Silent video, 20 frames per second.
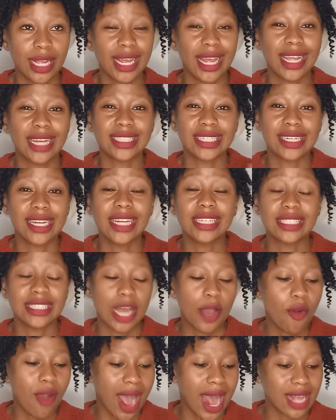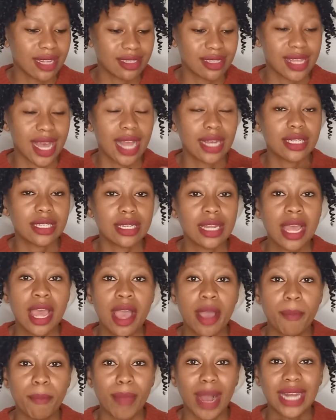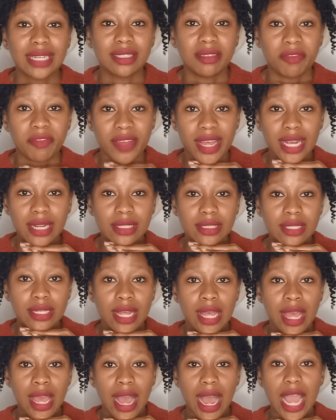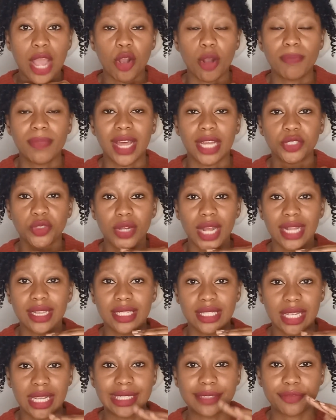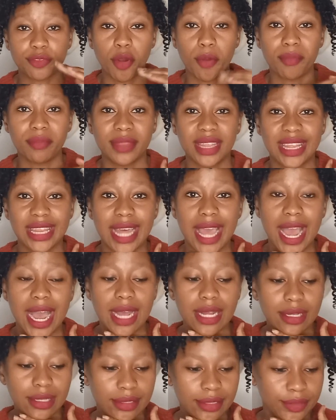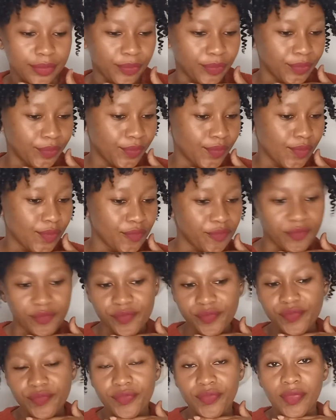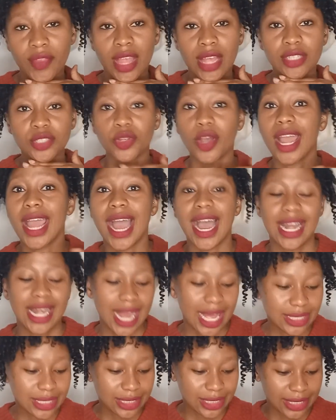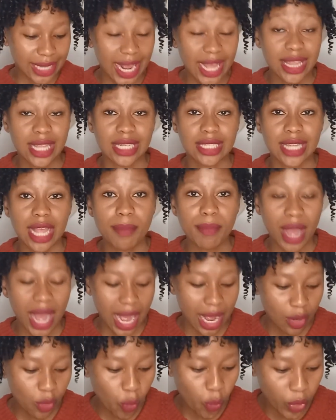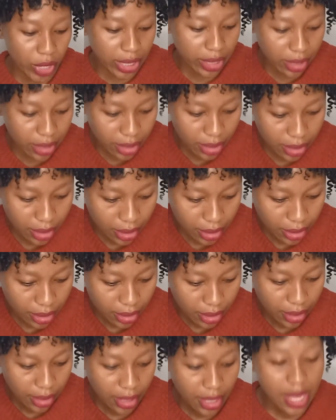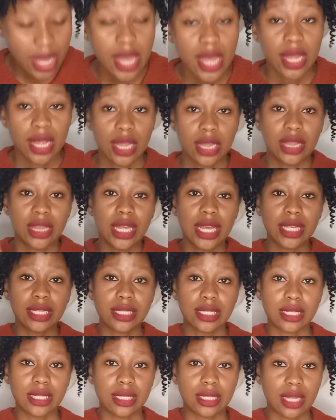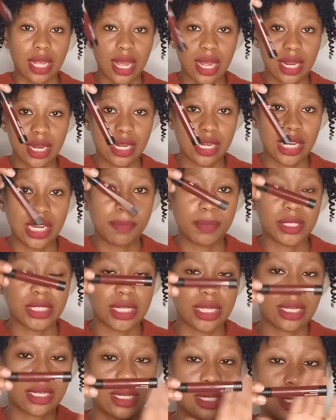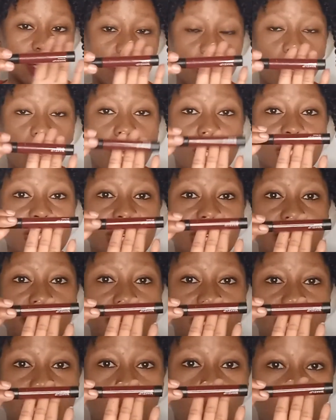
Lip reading: it now has that matte effect. I hope that you can see it from there. So yeah, let's try the same hack with this lipstick, glossy lipstick,